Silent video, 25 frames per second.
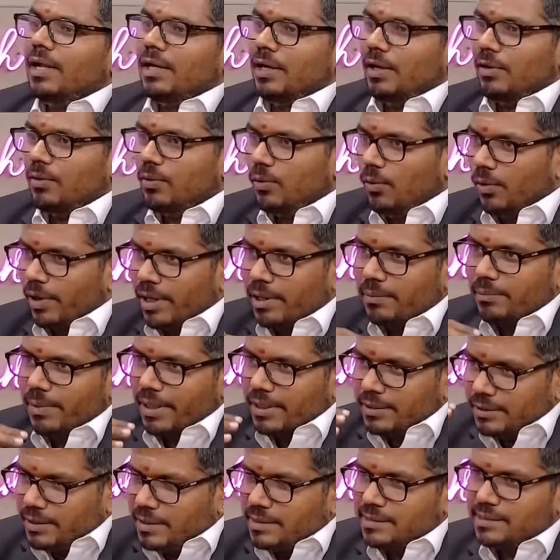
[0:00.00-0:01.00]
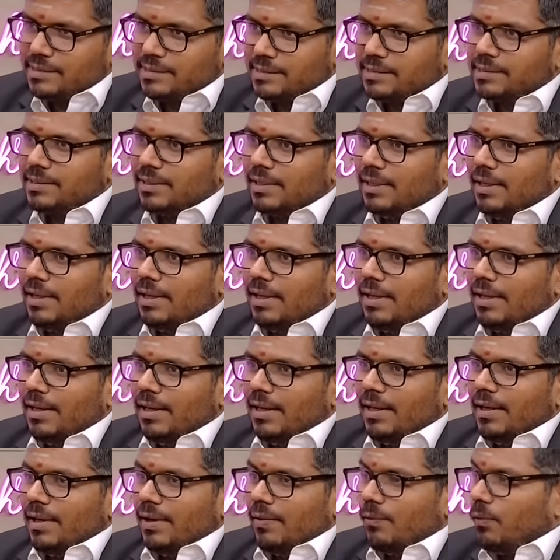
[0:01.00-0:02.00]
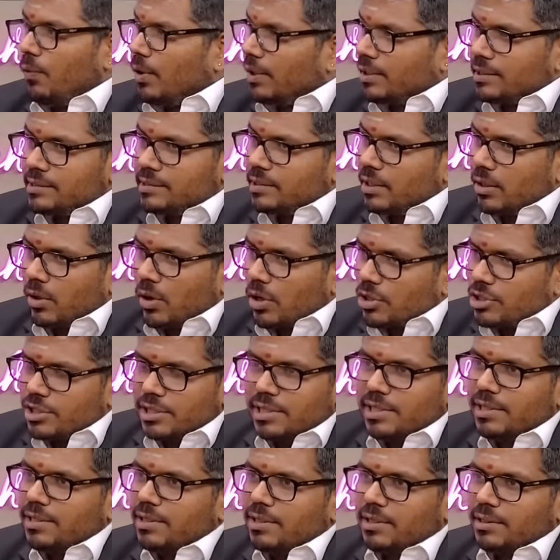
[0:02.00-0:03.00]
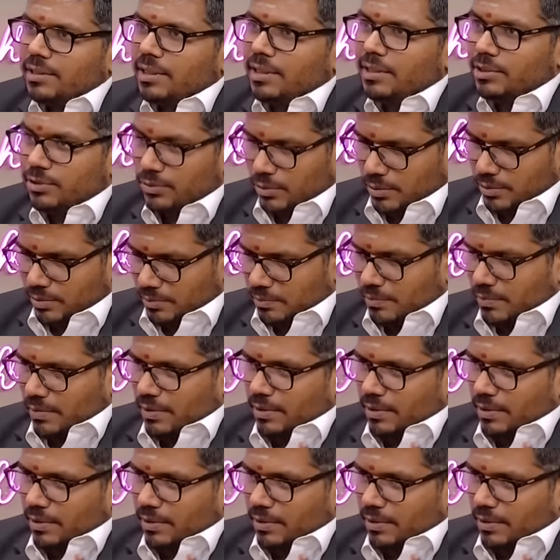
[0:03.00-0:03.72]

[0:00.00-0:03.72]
Now going by this, what is the logic here then? So,